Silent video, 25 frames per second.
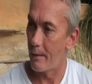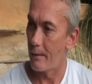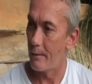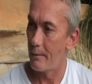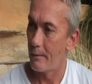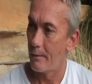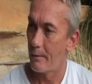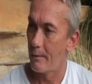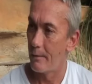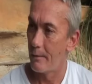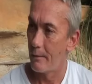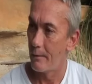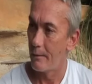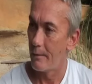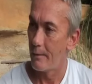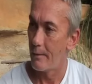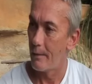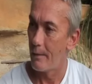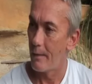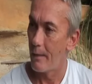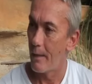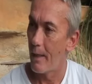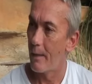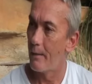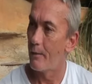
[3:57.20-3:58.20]
it
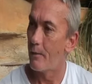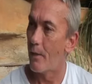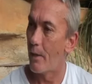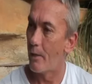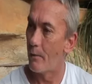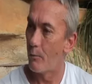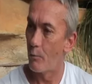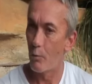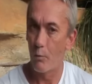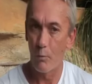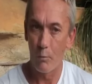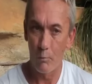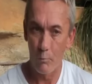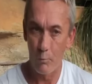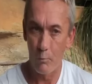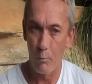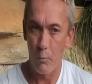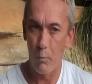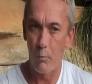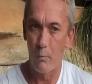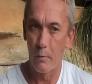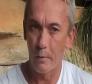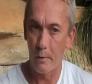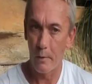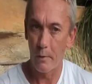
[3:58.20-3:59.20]
and then
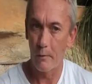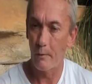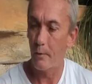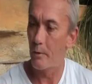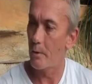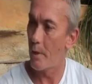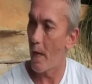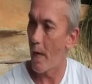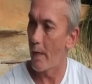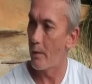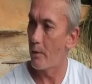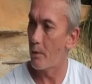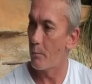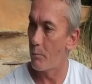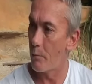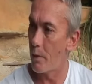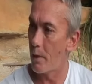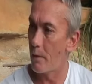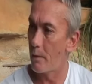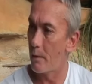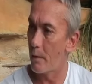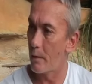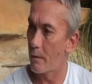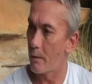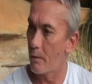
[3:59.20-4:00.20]
changed
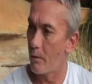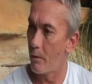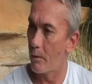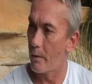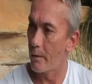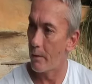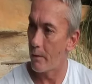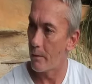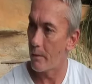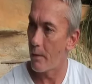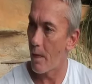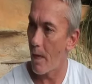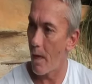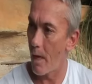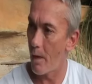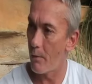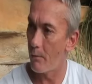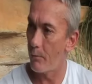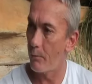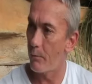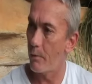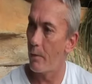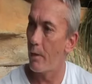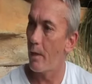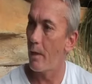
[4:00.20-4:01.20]
me into clean
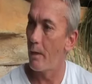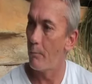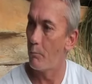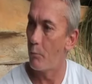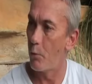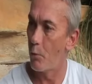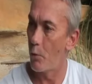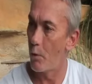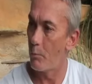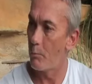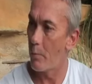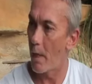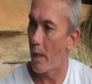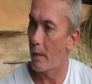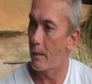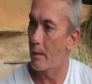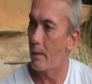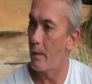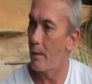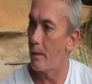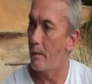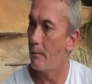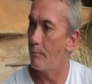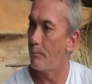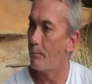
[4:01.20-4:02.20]
stuff and put it back
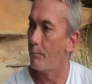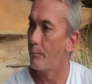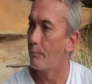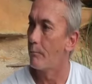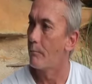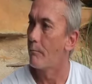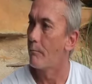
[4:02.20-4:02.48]
and, in. And